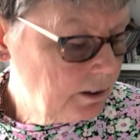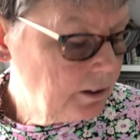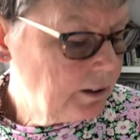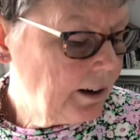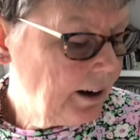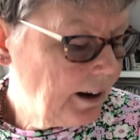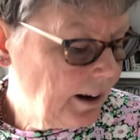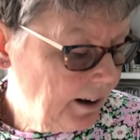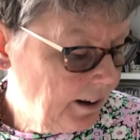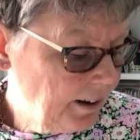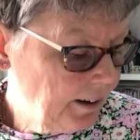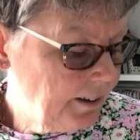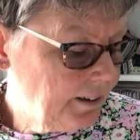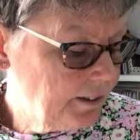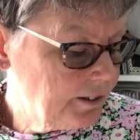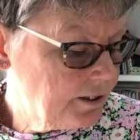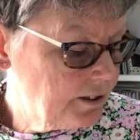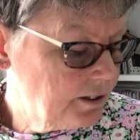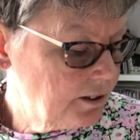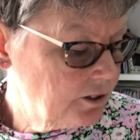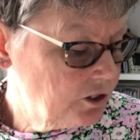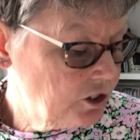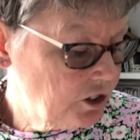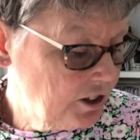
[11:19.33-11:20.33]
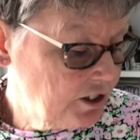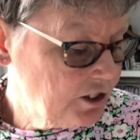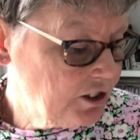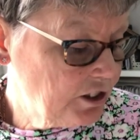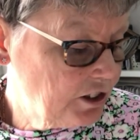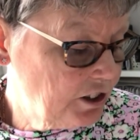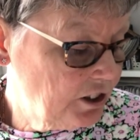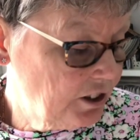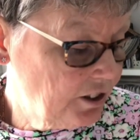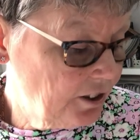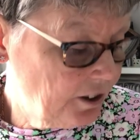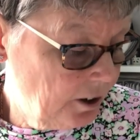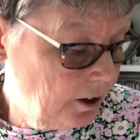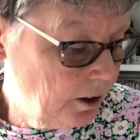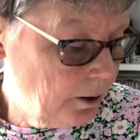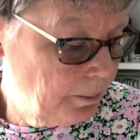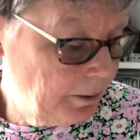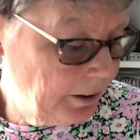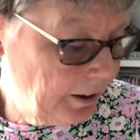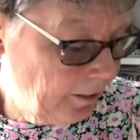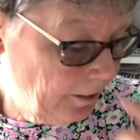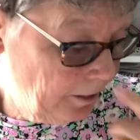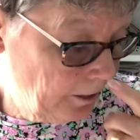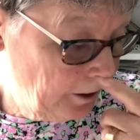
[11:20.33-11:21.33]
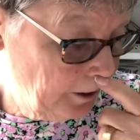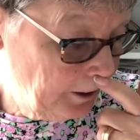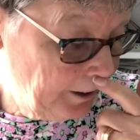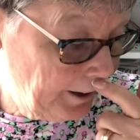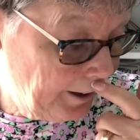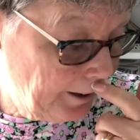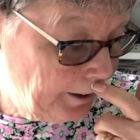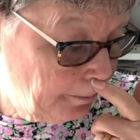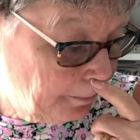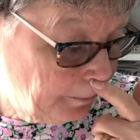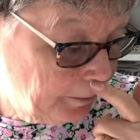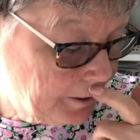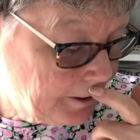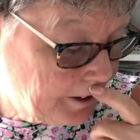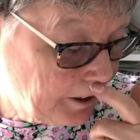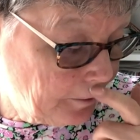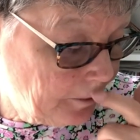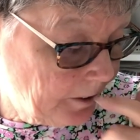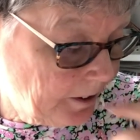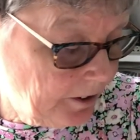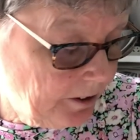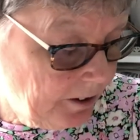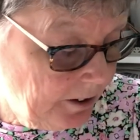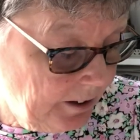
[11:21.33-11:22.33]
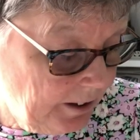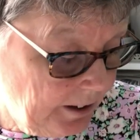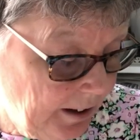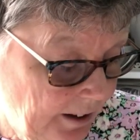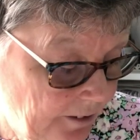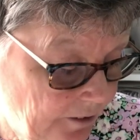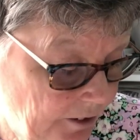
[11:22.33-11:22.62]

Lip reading: Height, chest girth, arm length. Yeah, so yeah,